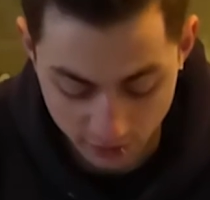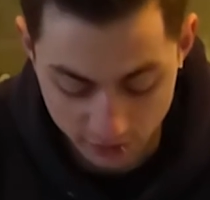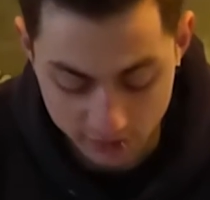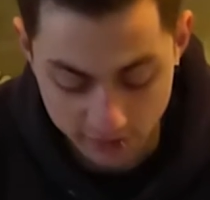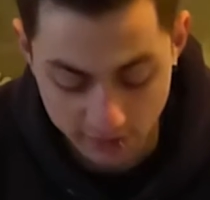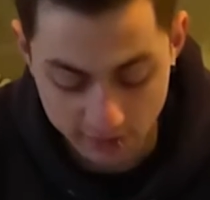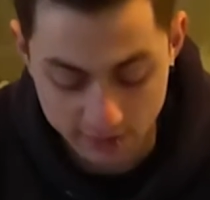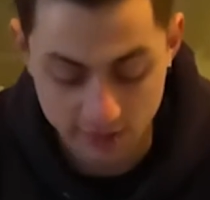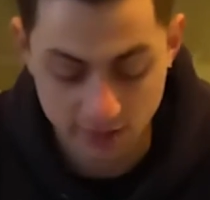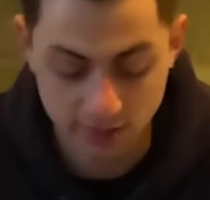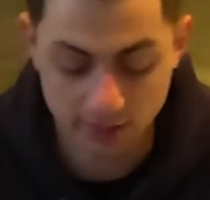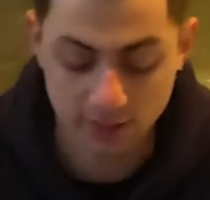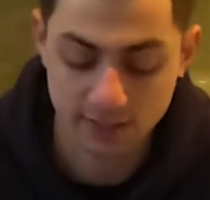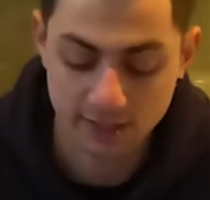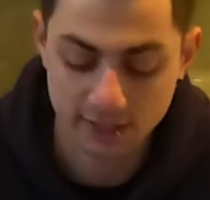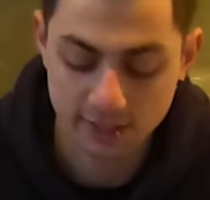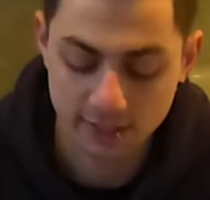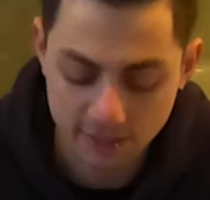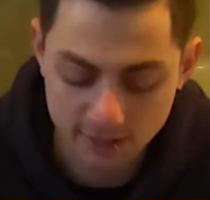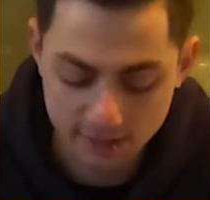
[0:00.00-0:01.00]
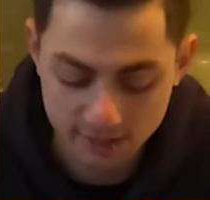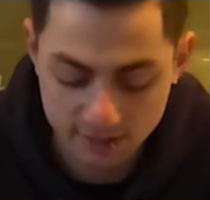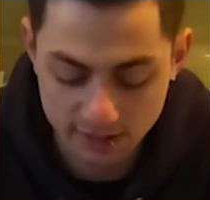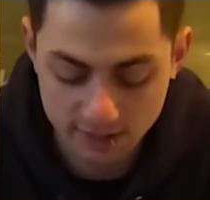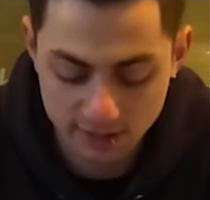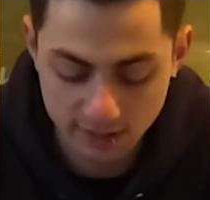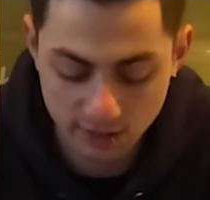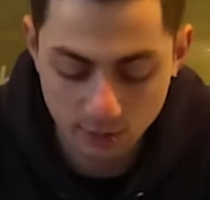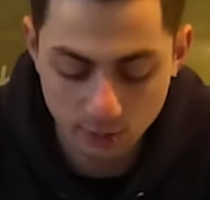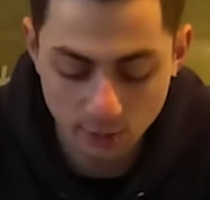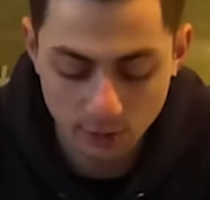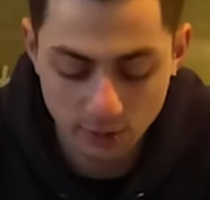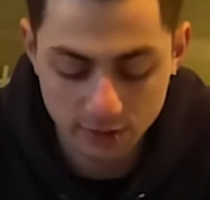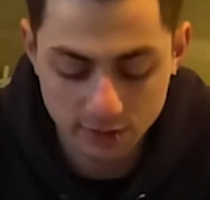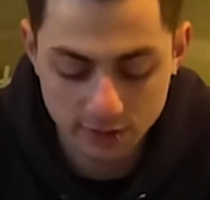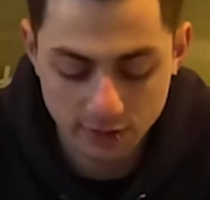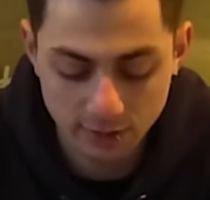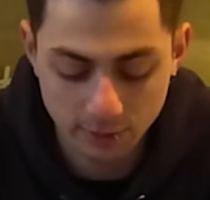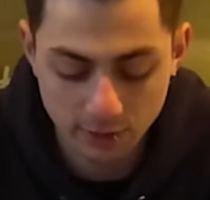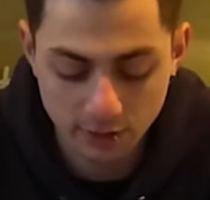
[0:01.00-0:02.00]
So that's the consistency you want,
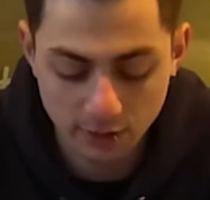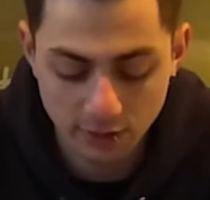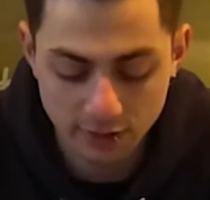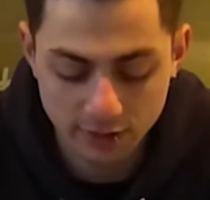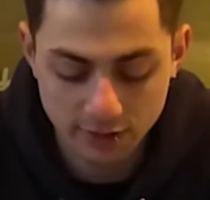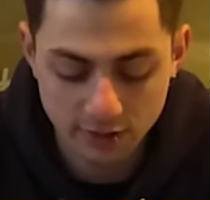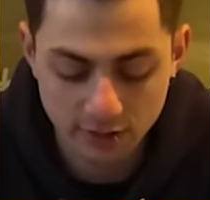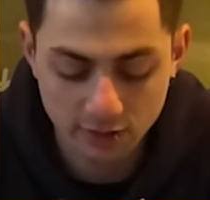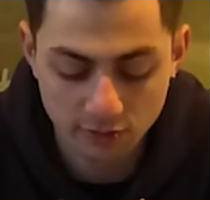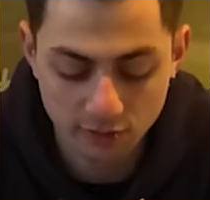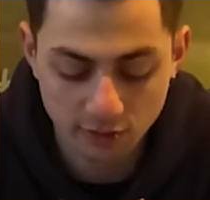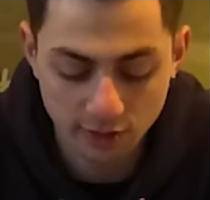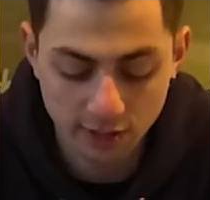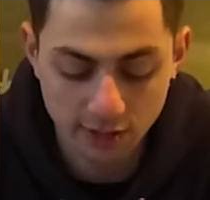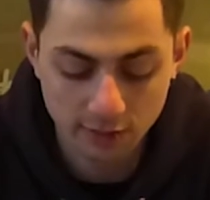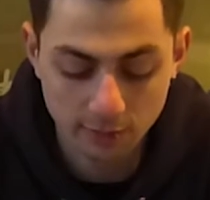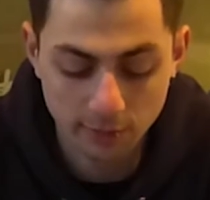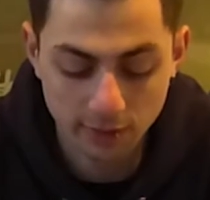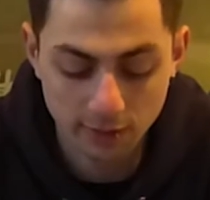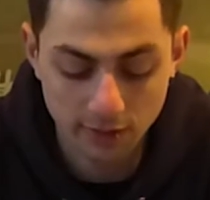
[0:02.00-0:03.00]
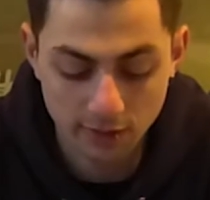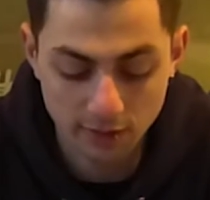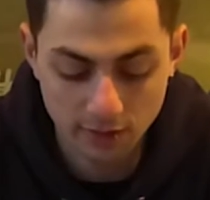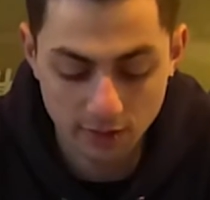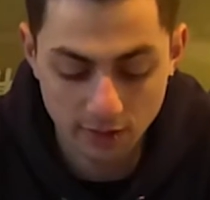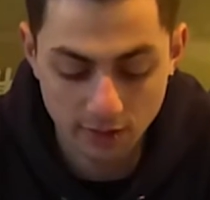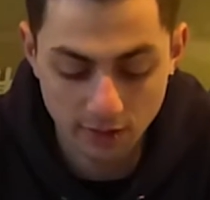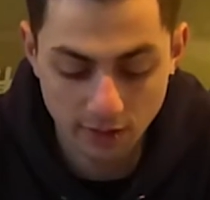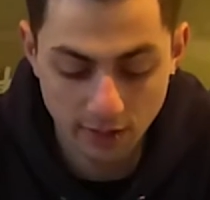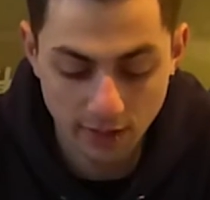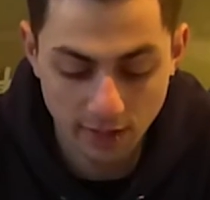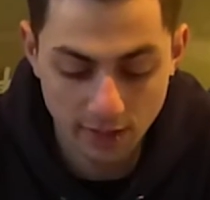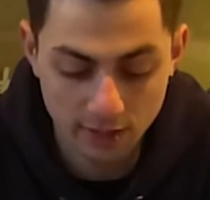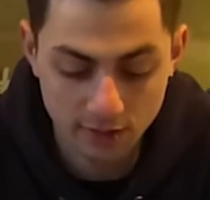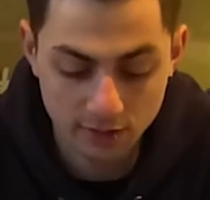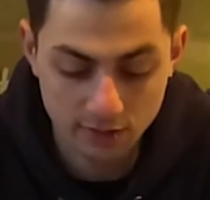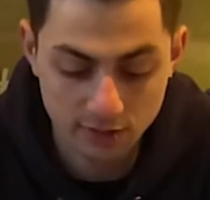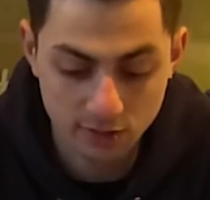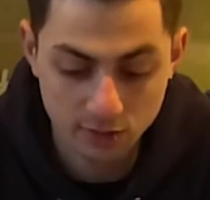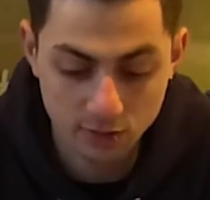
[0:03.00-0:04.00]
something nice and runny a bit
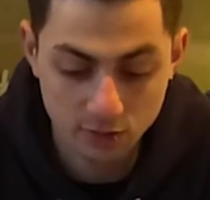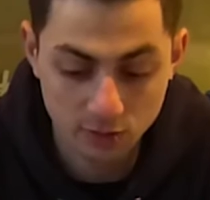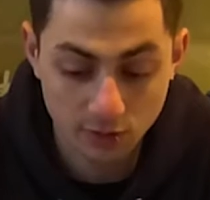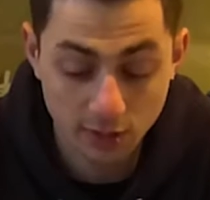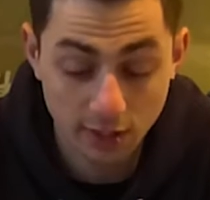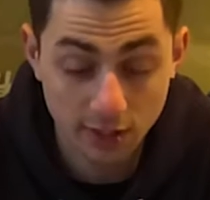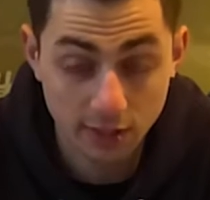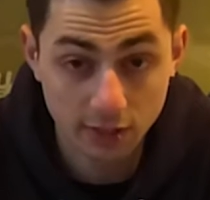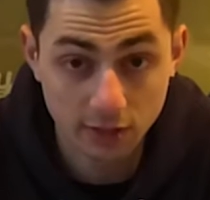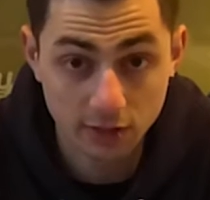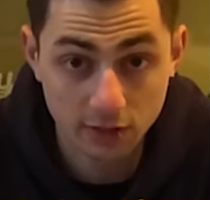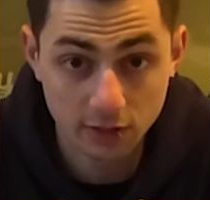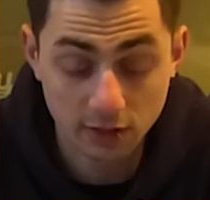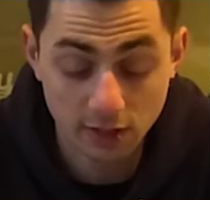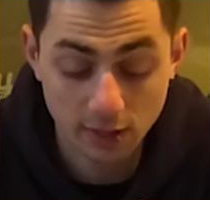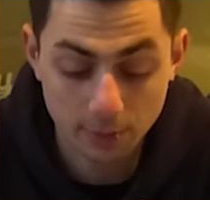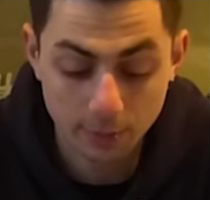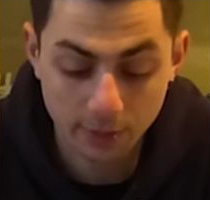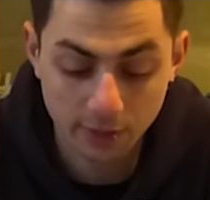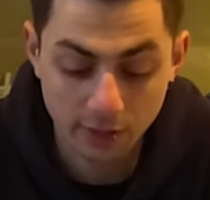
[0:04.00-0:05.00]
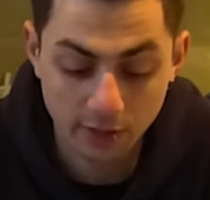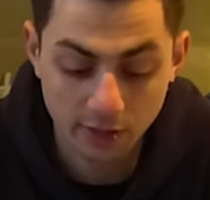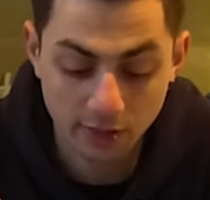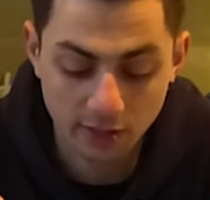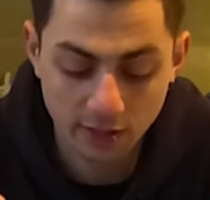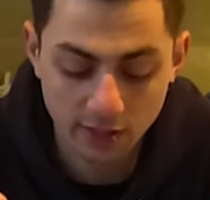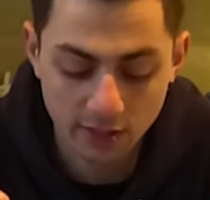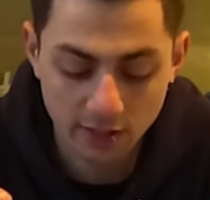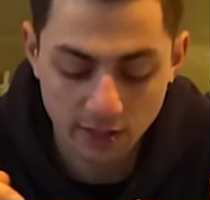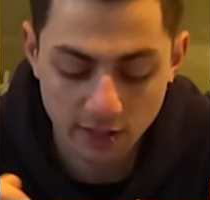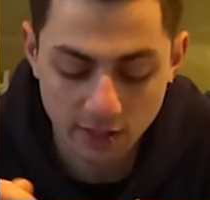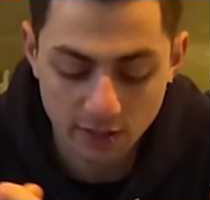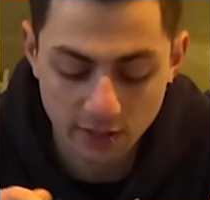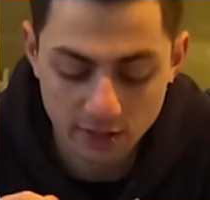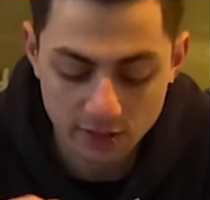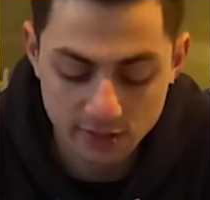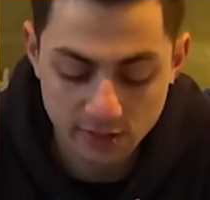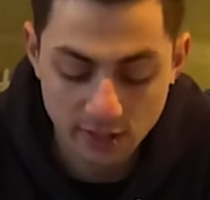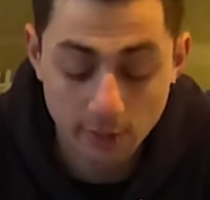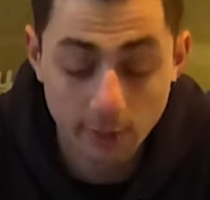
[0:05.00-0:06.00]
and still kind of clumpy and thick,
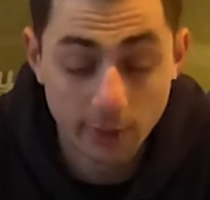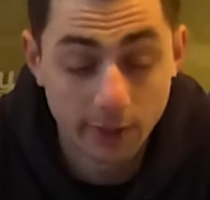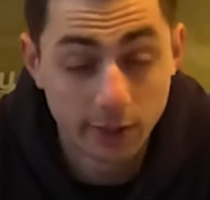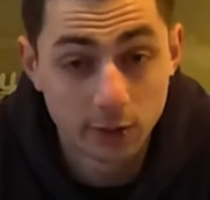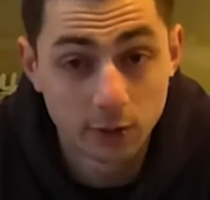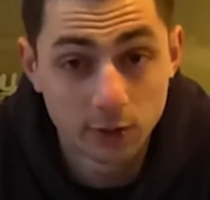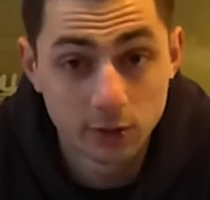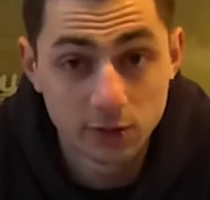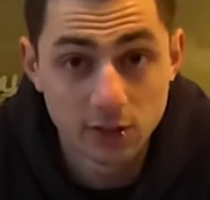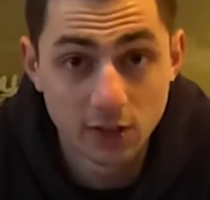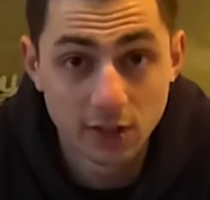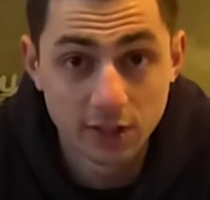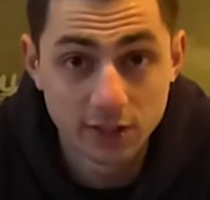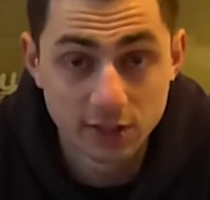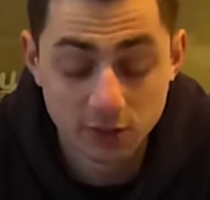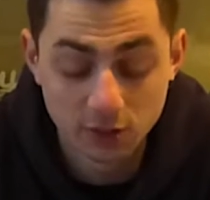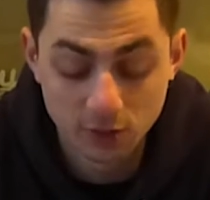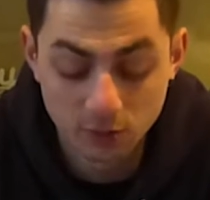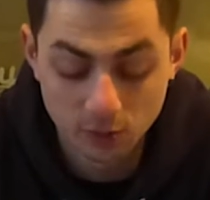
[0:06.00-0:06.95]
so that way it cooks nice and